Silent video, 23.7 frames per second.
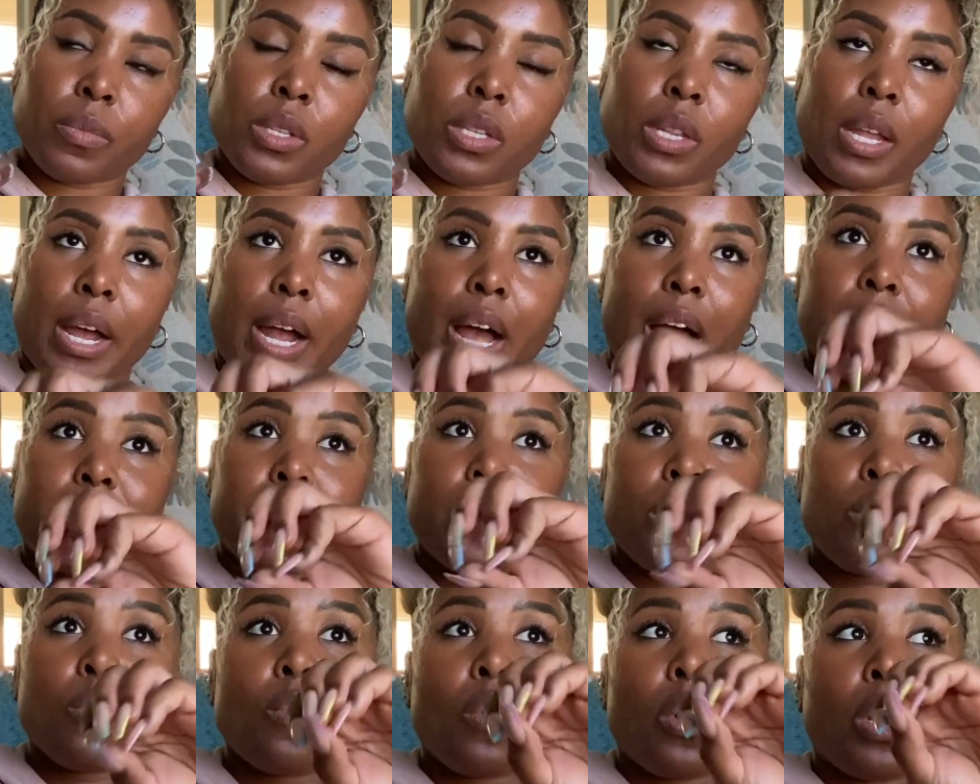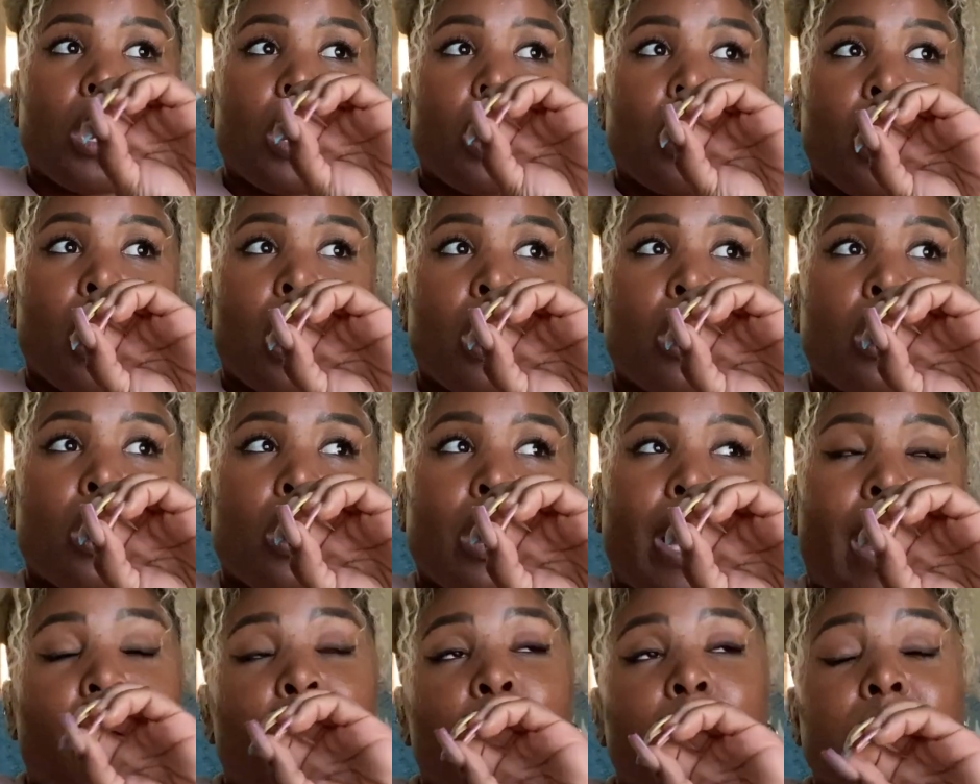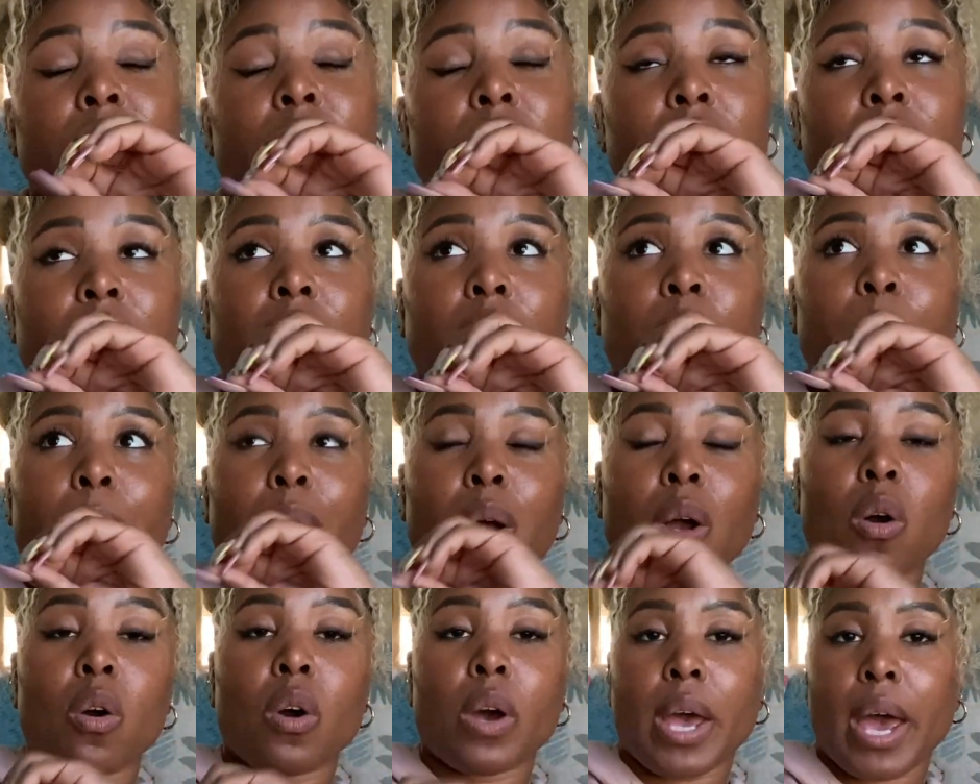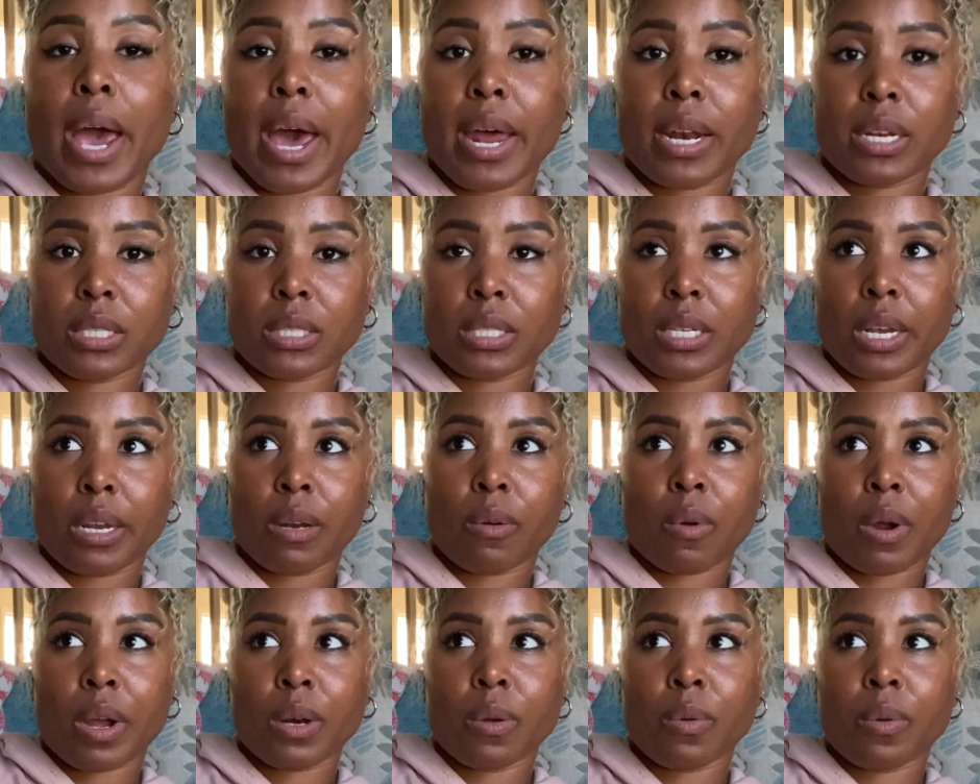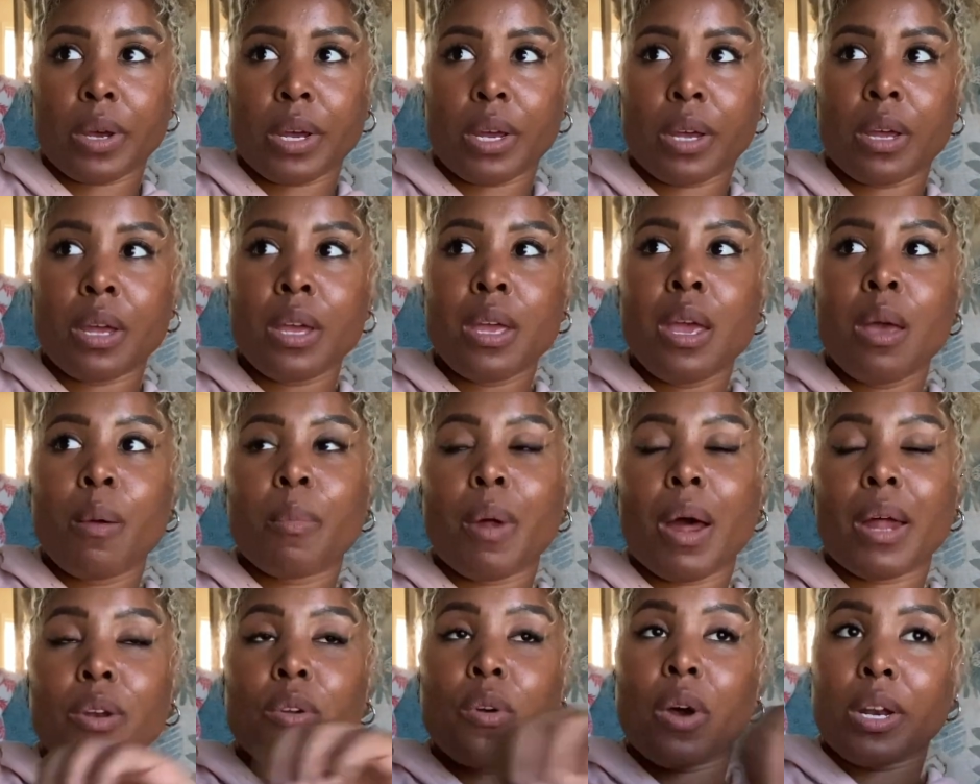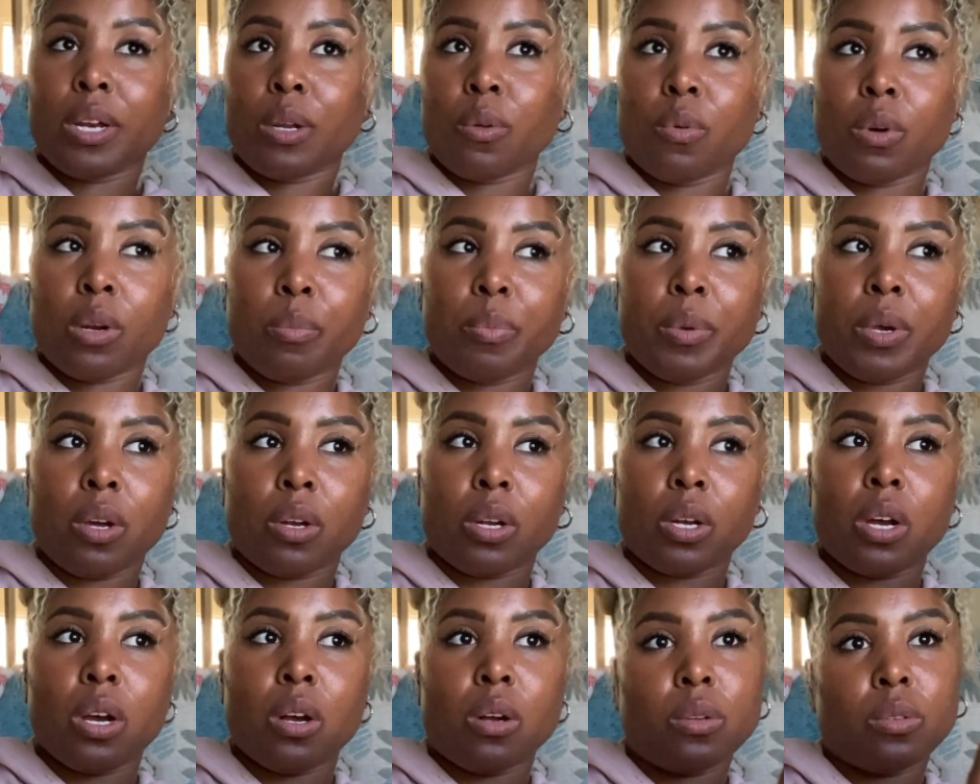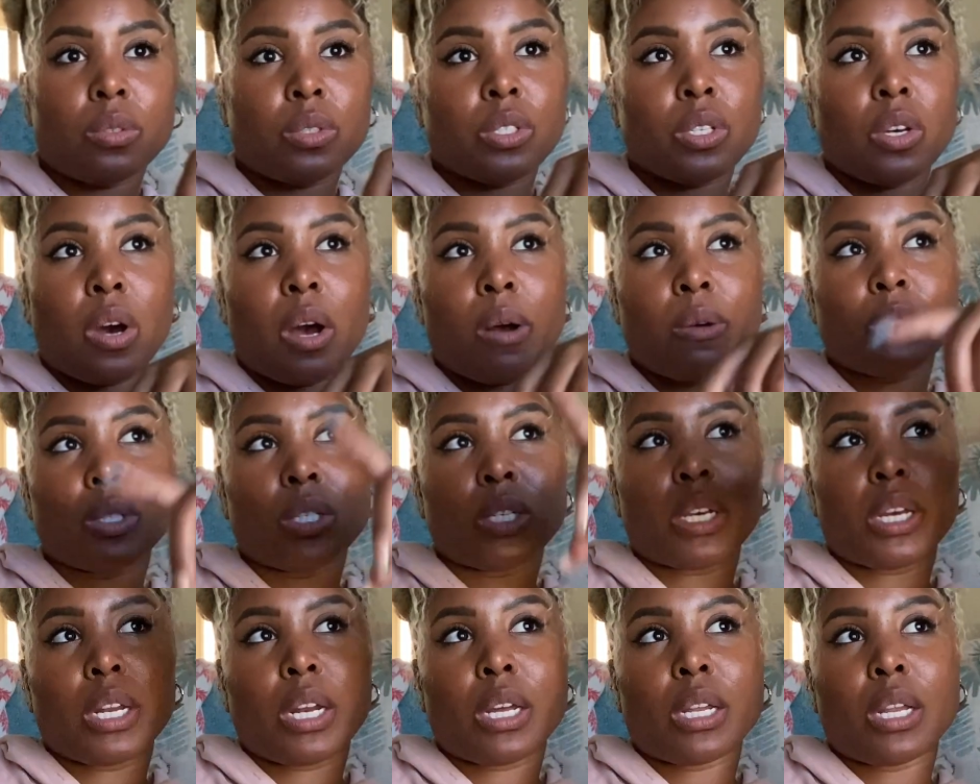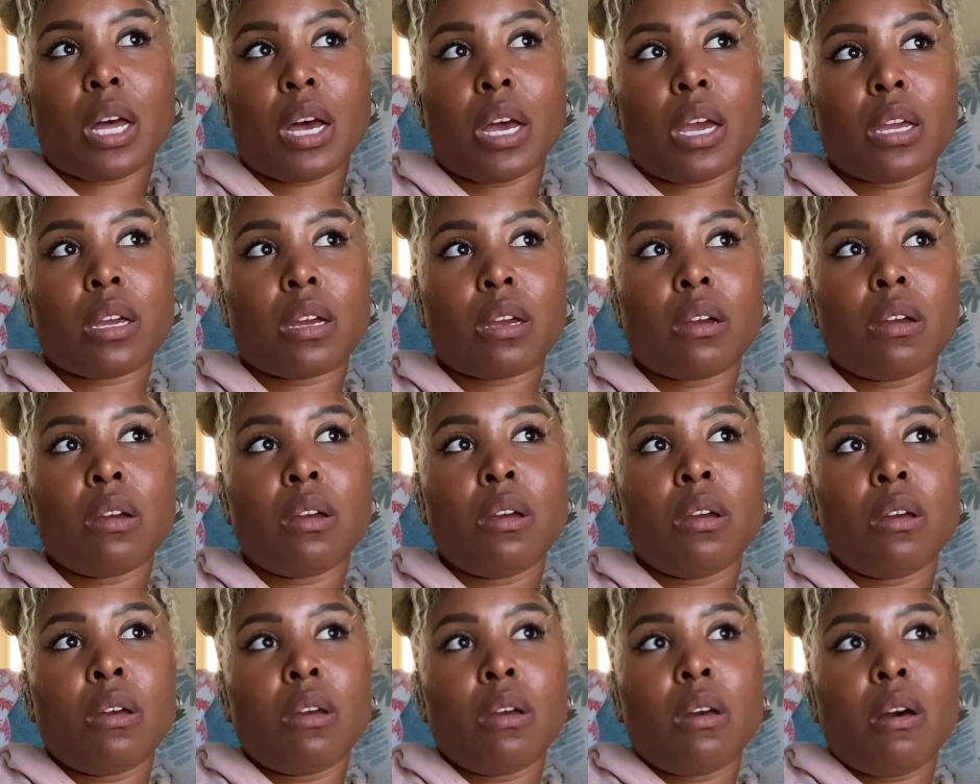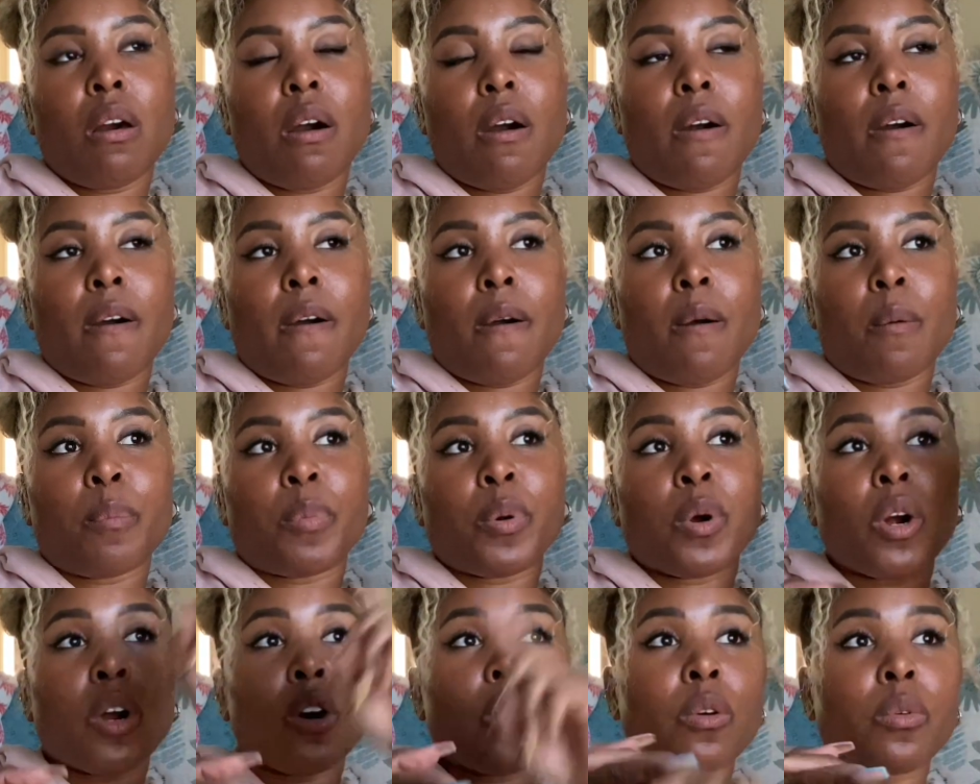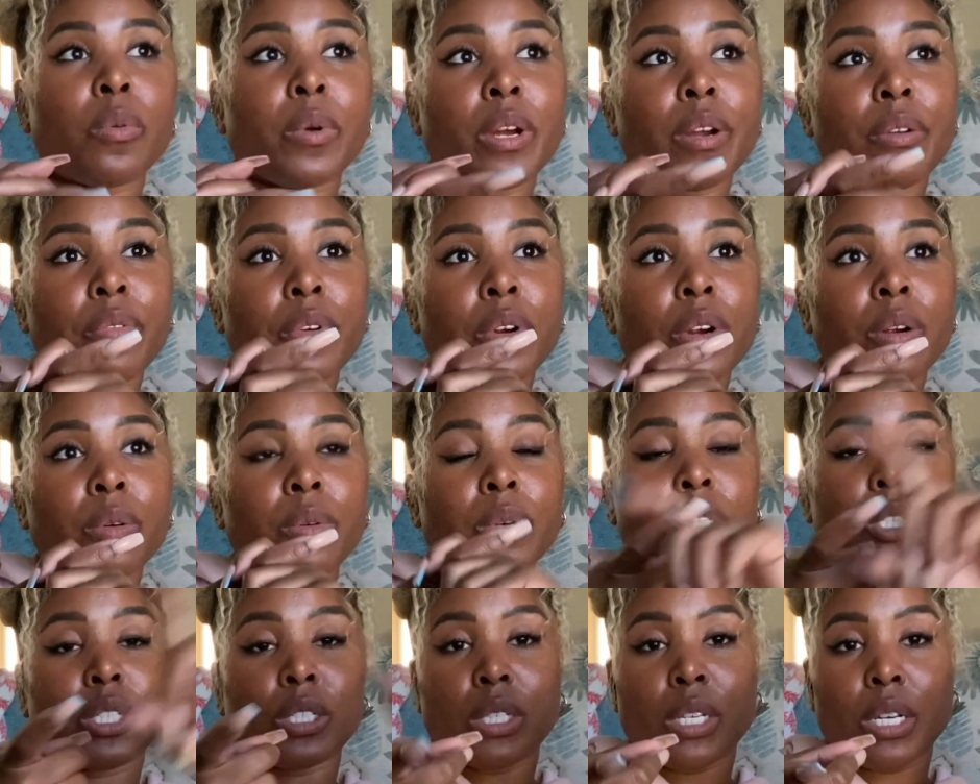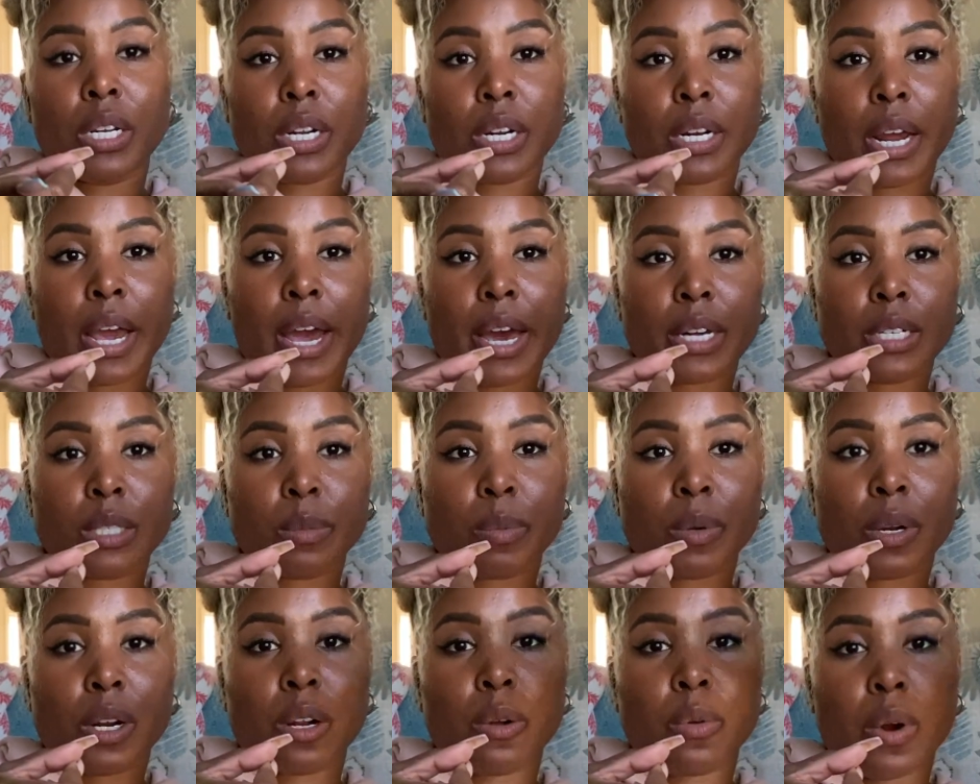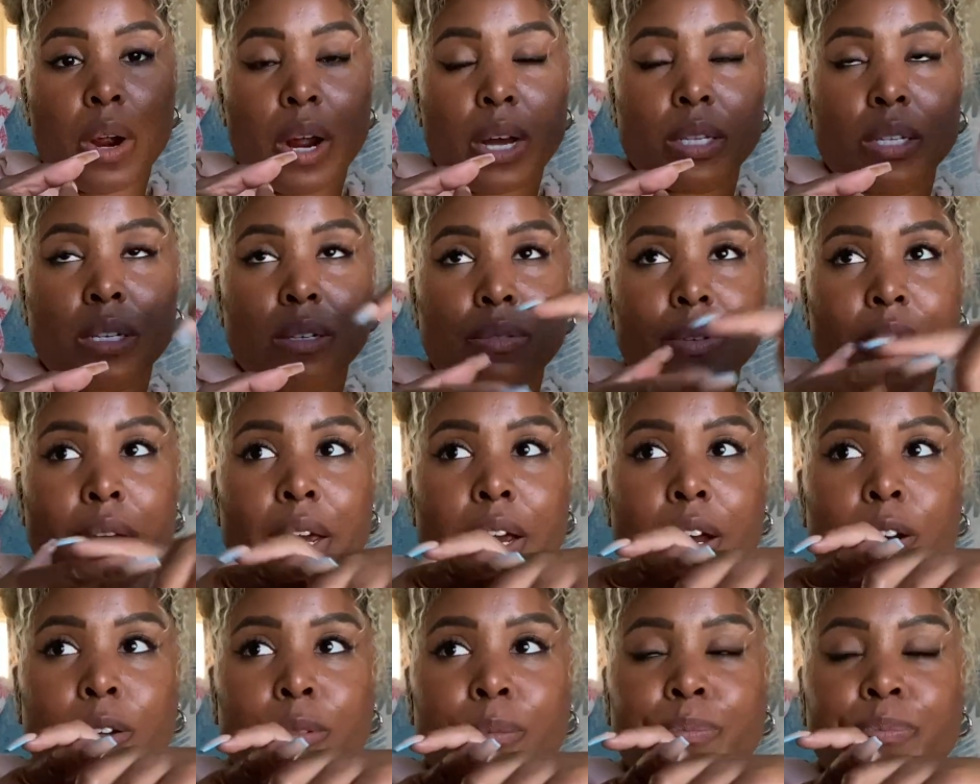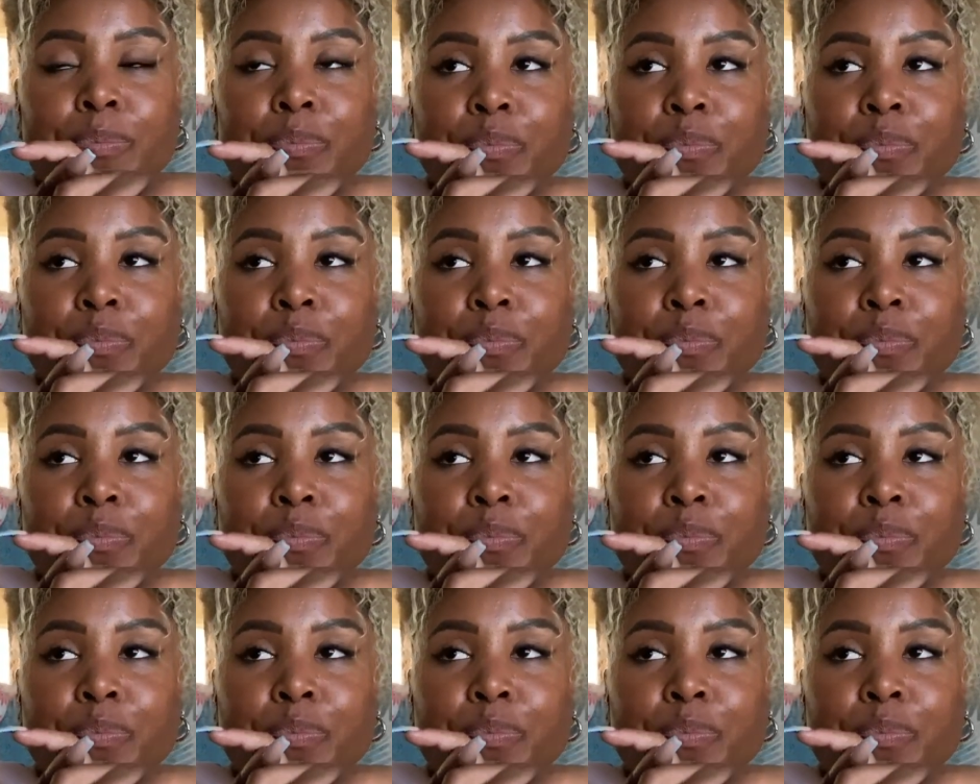Like I didn't want to, I wasn't thinking about going out of state right away, but I knew I didn't want to be on the coast. So I was looking at like um, Pearl River, which is here in Hattiesburg where I live now.